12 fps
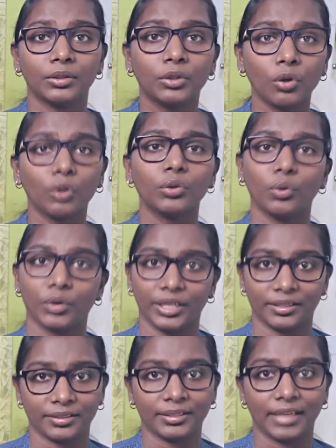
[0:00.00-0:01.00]

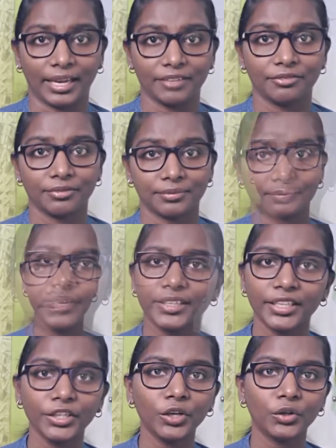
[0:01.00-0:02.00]
growth-oriented life.
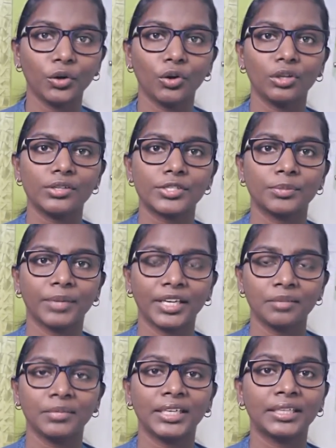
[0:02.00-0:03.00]
Whether your goal is to
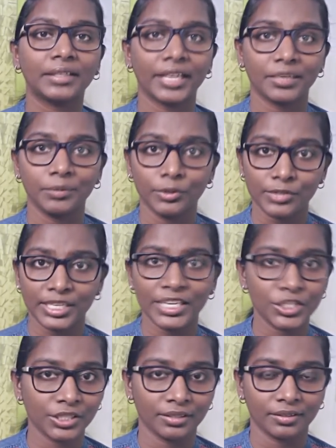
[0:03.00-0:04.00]
become a great
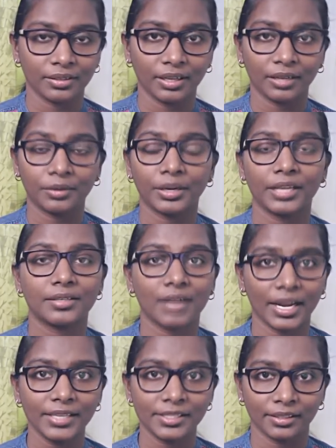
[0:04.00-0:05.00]
musician, a great
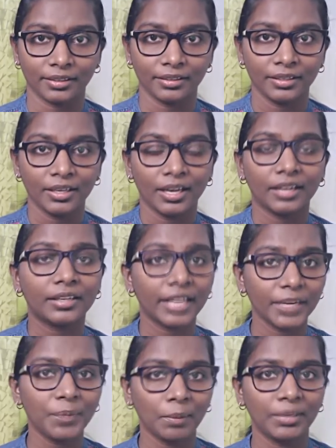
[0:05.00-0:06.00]
writer, a
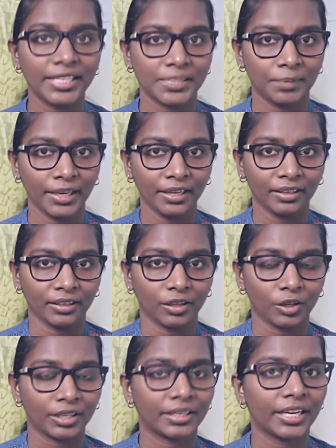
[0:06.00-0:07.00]
great public speaker,
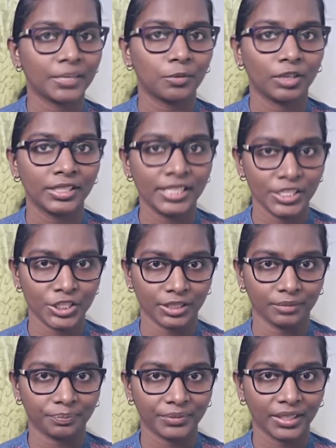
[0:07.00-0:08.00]
or a great
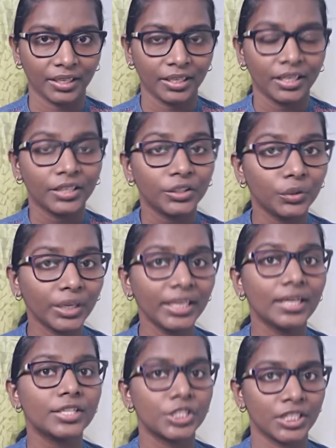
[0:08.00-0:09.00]
politician, you
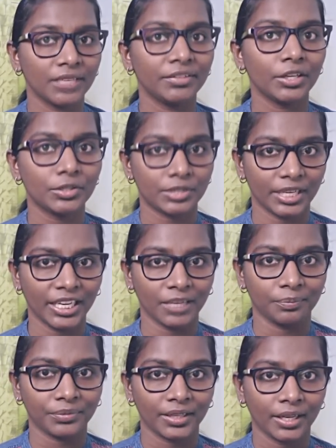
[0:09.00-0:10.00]
can achieve your
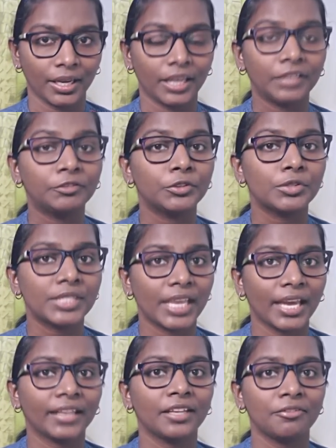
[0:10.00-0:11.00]
dream if you
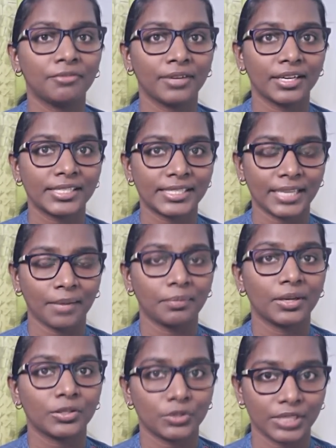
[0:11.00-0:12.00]
take the first
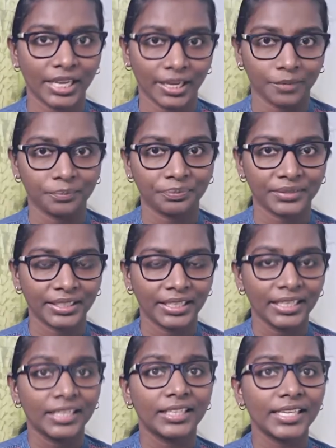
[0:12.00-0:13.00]
step today.
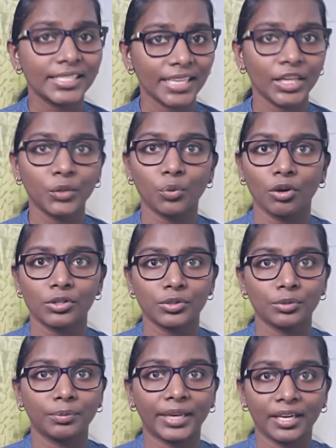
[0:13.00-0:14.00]
Let's say you
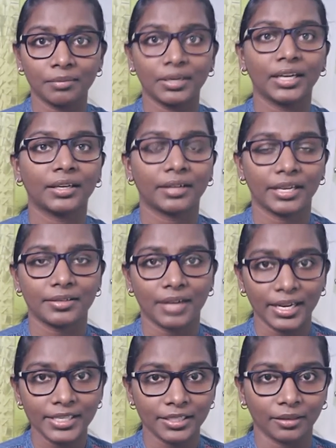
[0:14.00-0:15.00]
want to become a great
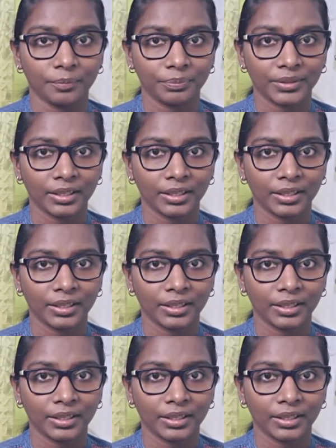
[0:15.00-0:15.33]
writer.